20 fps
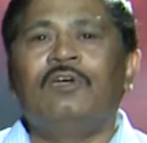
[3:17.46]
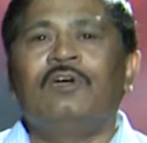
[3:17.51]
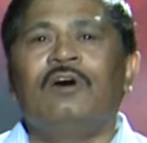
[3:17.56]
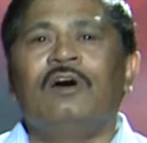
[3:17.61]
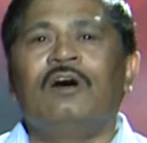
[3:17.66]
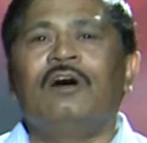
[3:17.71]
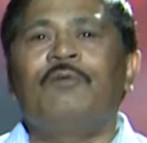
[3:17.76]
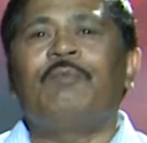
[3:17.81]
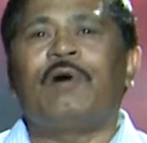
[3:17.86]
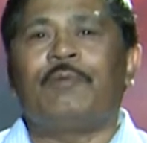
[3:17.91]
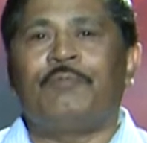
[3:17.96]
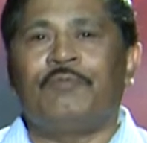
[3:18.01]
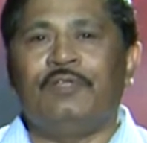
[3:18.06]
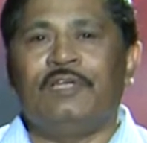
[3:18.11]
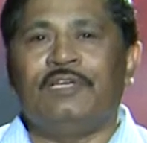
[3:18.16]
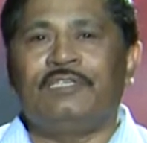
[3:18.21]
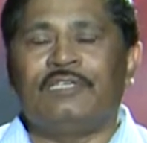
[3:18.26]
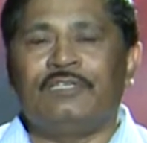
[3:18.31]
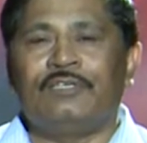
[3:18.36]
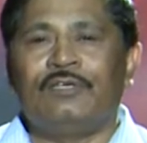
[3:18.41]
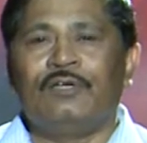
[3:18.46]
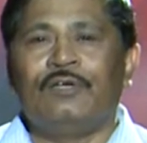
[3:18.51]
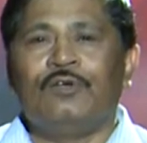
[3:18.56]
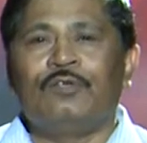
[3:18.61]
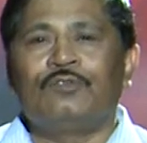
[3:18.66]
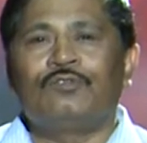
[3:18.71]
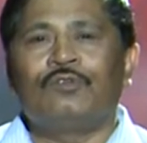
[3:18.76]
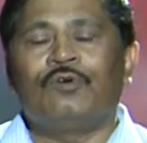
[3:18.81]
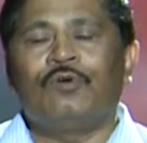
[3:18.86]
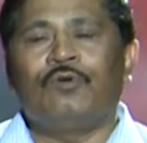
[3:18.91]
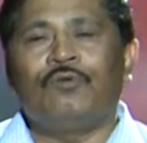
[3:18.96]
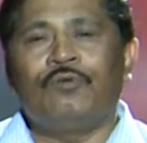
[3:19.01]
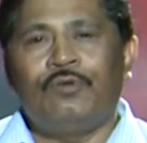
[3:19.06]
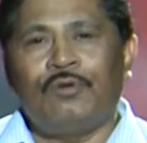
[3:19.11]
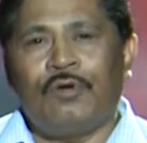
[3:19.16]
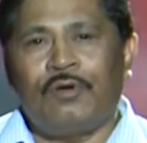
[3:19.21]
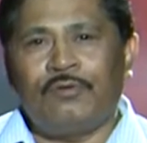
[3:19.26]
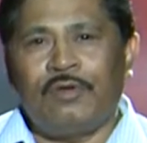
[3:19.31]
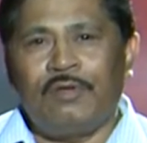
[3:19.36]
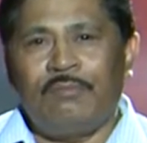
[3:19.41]
a population. So you
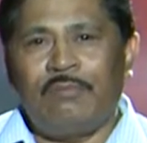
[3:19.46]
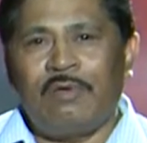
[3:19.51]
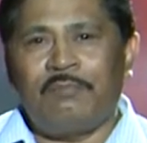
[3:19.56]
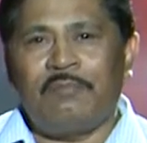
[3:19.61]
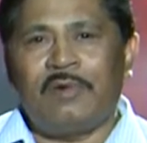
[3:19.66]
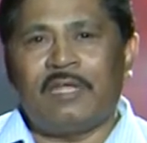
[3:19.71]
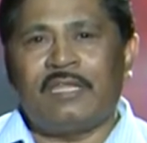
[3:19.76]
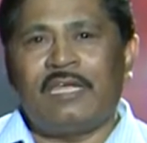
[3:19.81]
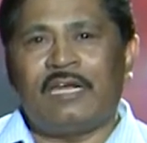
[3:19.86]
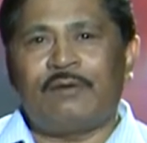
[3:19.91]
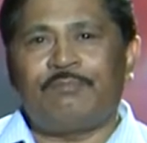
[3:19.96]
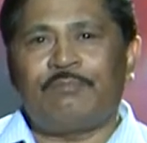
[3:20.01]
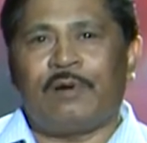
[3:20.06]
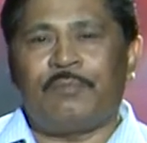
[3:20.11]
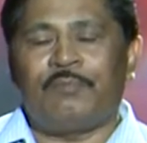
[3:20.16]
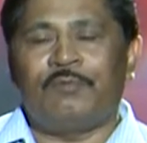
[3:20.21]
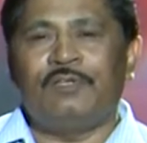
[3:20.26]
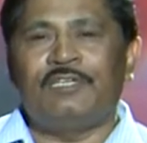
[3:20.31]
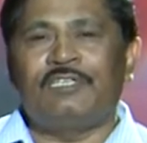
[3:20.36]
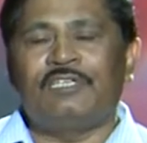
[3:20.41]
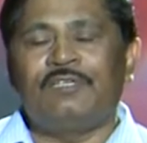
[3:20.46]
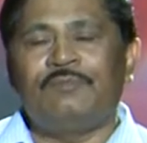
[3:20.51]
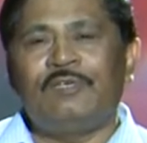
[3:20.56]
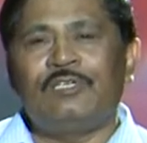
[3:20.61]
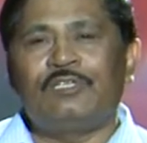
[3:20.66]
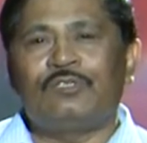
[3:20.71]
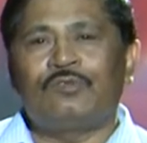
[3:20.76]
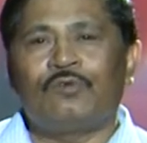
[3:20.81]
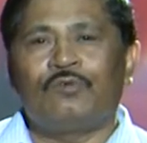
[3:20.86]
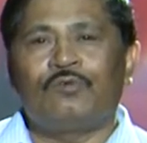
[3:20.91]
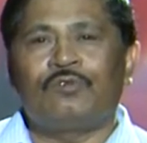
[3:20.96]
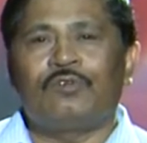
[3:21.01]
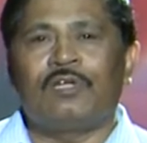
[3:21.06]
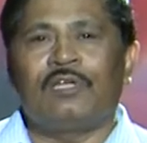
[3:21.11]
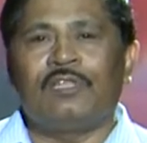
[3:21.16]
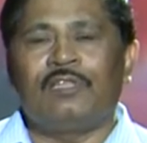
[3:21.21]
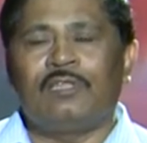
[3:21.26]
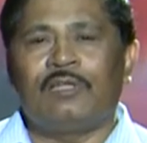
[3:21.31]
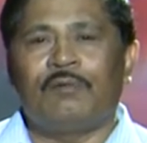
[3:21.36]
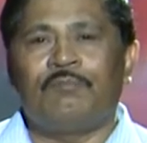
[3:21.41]
have to remember that population means total
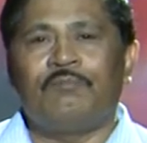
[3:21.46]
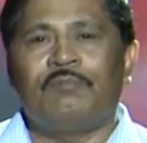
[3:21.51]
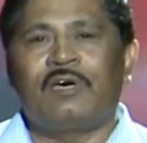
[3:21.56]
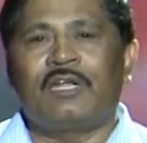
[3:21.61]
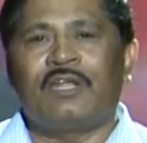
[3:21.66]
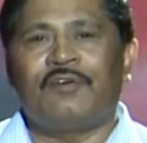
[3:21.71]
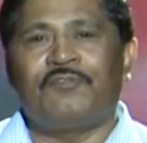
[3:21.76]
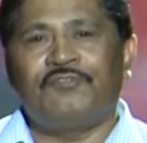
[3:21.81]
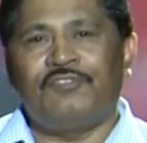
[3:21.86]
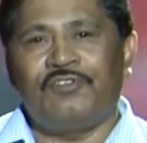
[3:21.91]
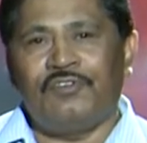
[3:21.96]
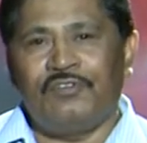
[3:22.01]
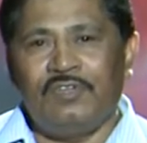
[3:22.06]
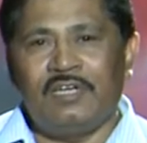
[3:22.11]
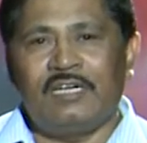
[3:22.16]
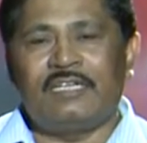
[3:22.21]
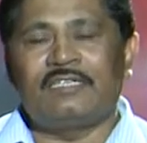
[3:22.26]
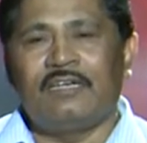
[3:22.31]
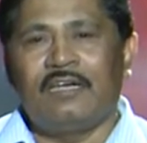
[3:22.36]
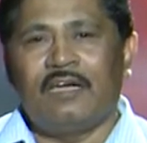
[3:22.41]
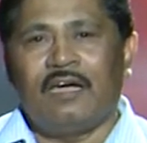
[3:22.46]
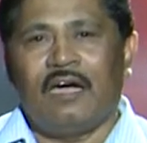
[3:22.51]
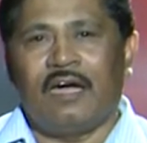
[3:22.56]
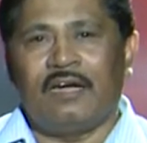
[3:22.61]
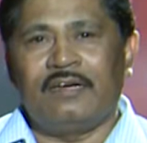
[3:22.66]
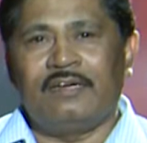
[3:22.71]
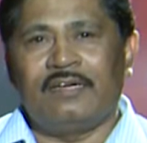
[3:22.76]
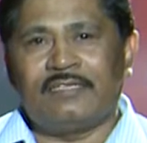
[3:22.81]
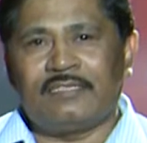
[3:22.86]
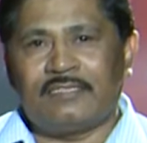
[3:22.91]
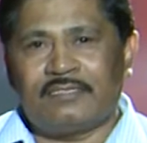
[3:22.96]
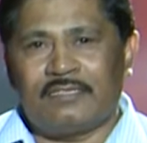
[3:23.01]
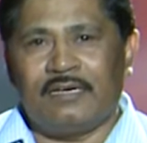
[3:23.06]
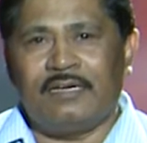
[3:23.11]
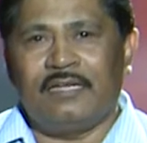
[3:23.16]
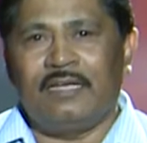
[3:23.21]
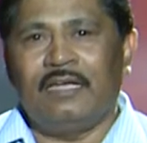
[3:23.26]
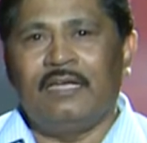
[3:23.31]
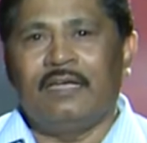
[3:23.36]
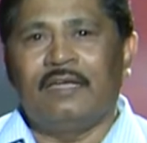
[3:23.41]
number of units under
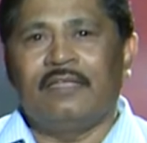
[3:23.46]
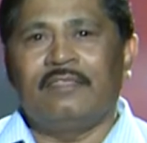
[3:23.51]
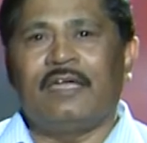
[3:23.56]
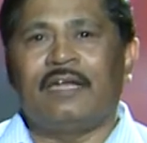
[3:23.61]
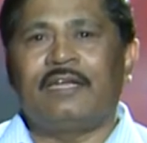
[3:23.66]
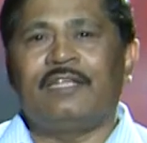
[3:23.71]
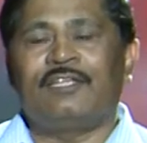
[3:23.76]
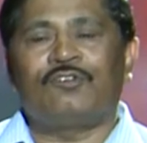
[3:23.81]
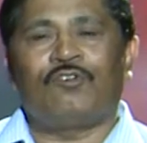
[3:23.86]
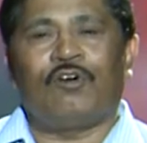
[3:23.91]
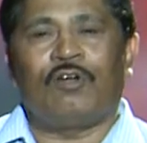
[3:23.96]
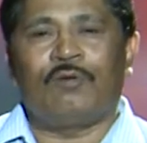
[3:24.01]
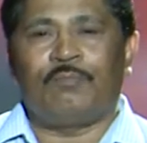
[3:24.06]
study, that is called